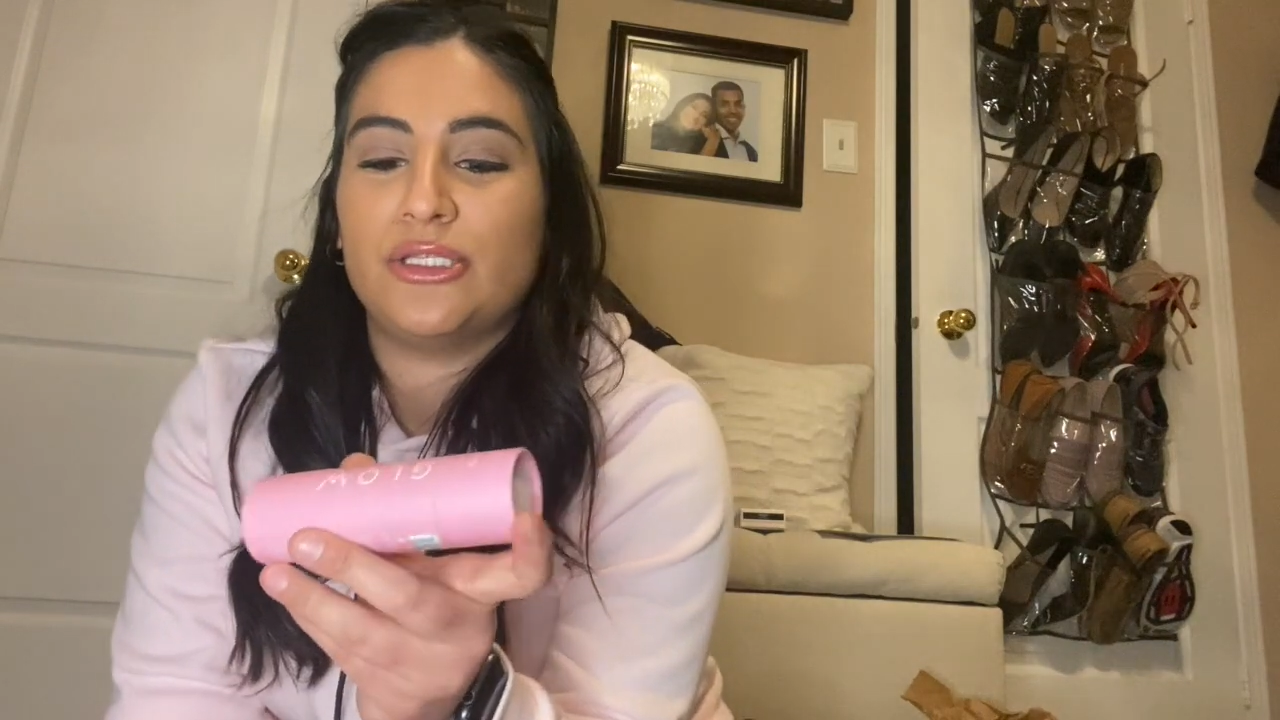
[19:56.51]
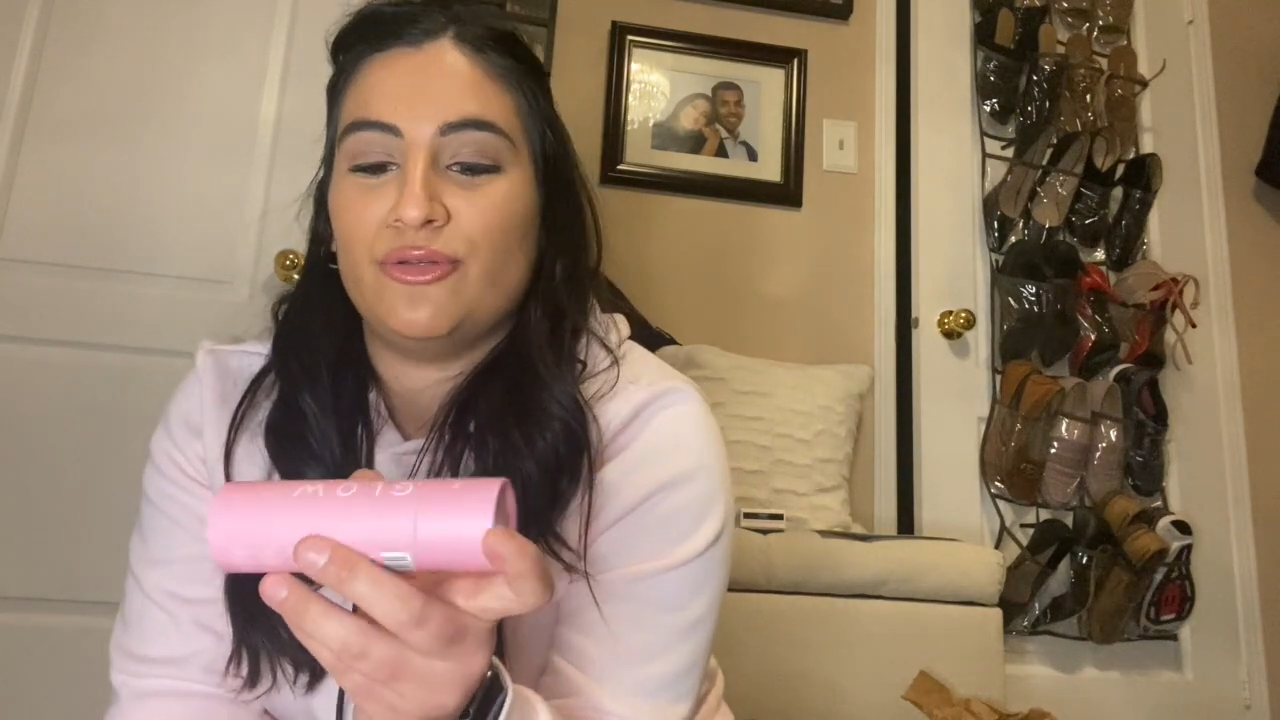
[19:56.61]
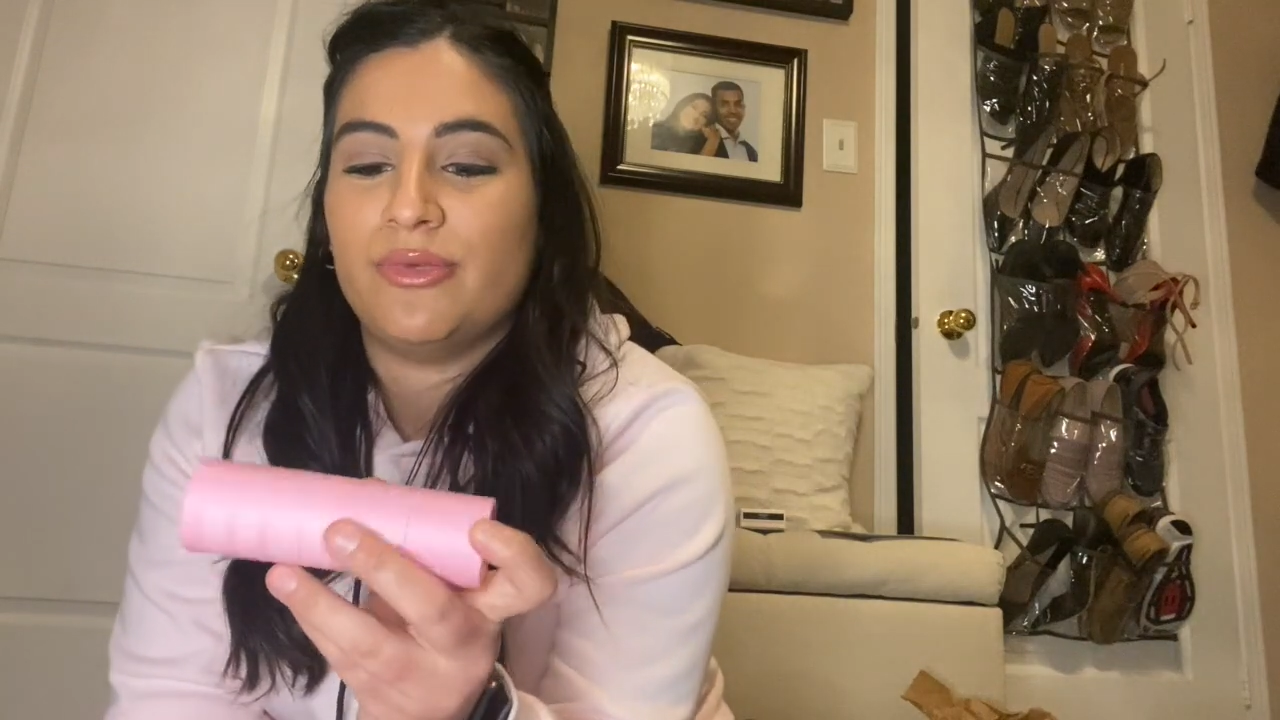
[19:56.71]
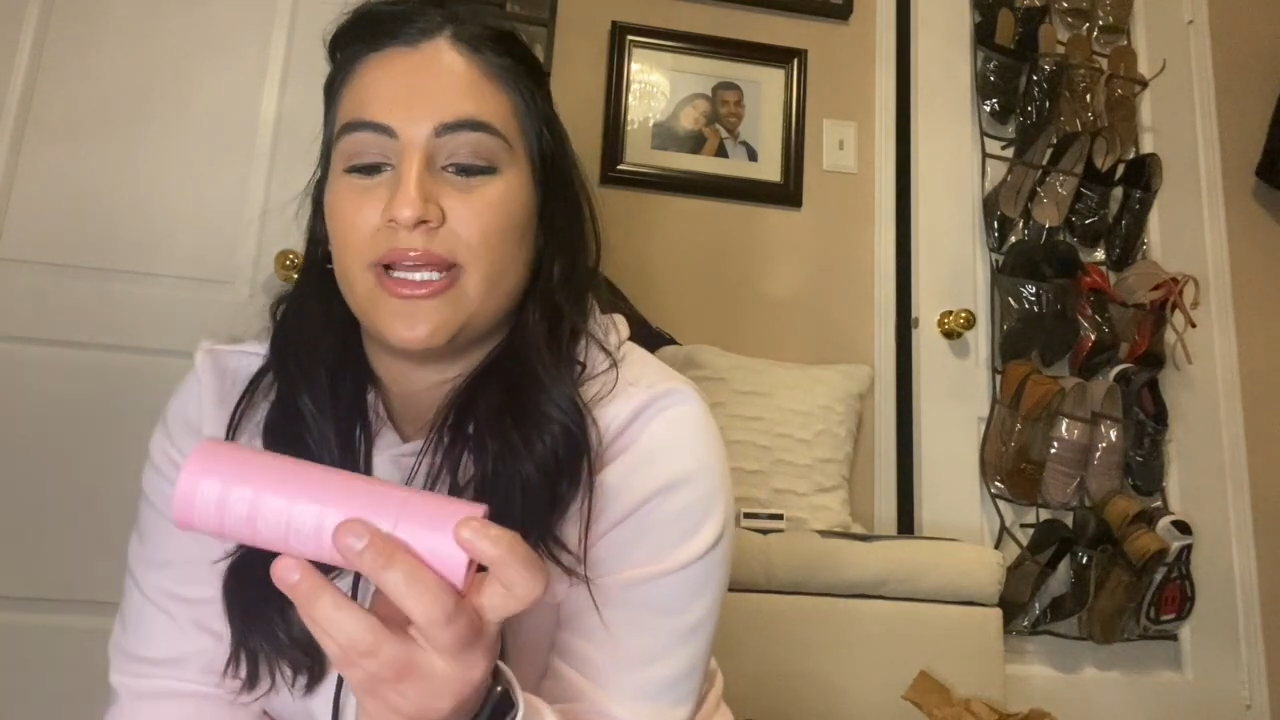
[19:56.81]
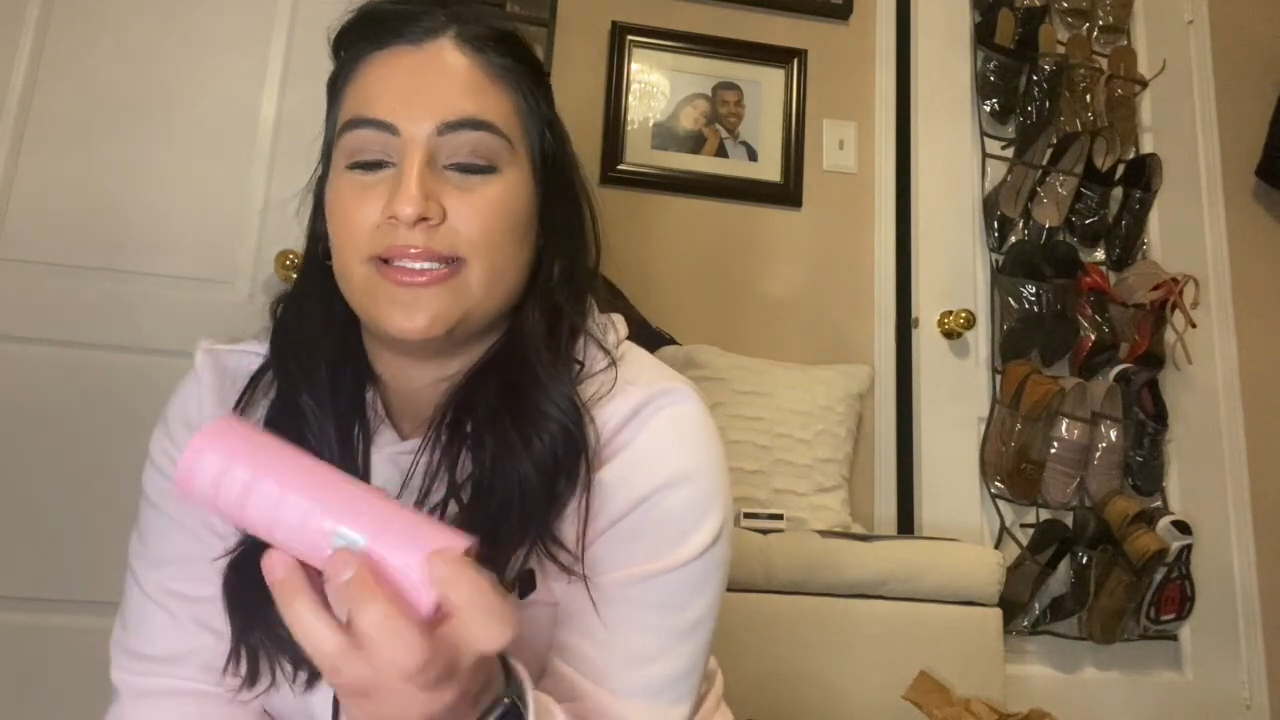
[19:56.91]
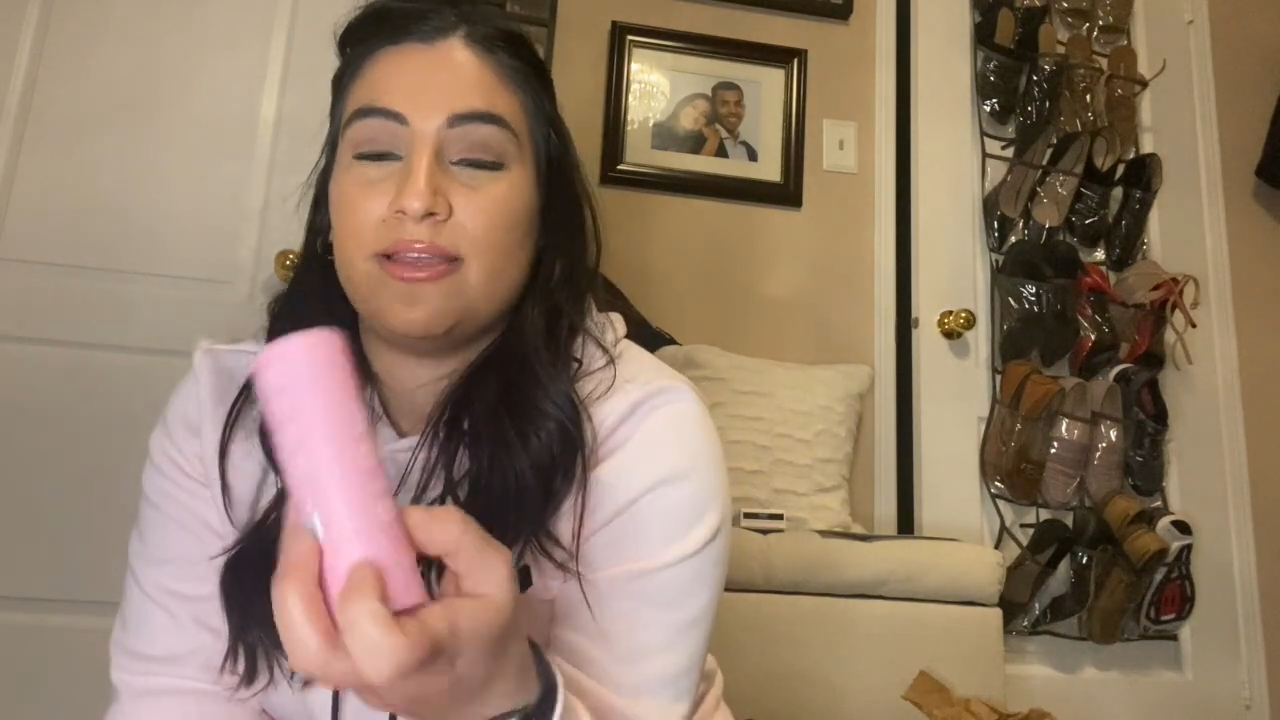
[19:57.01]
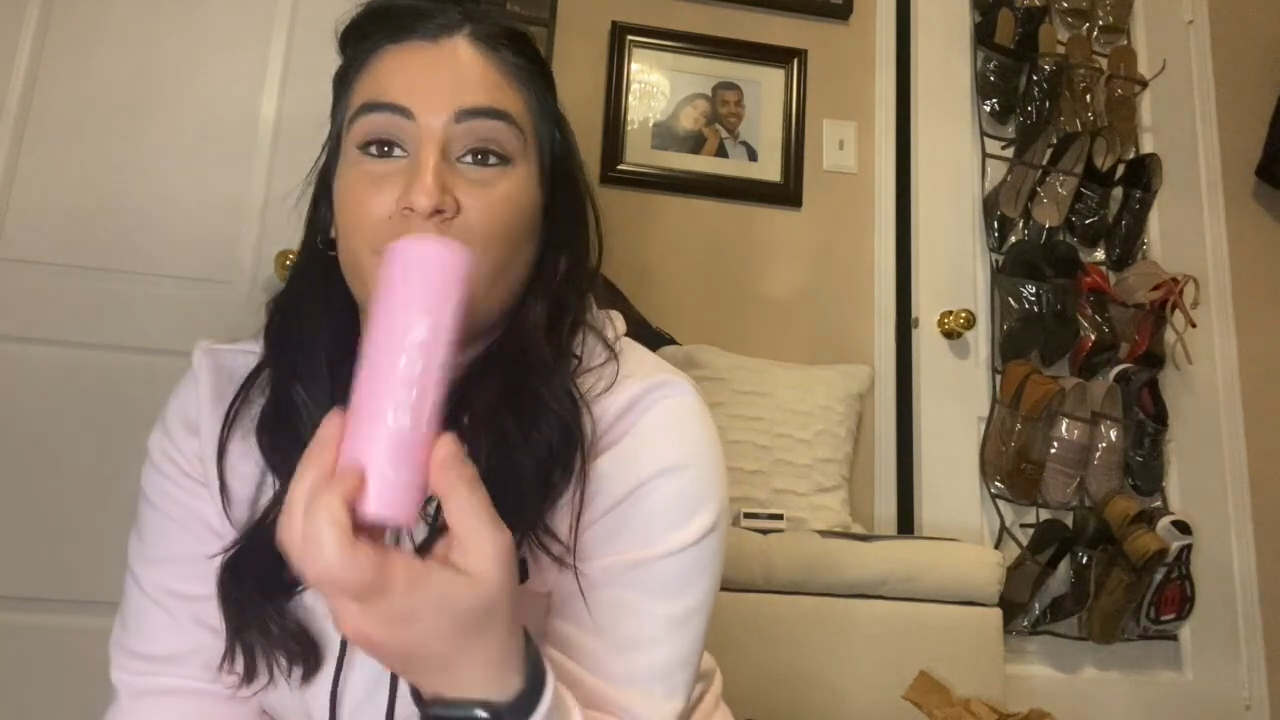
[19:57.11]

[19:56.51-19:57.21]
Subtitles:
Luminizing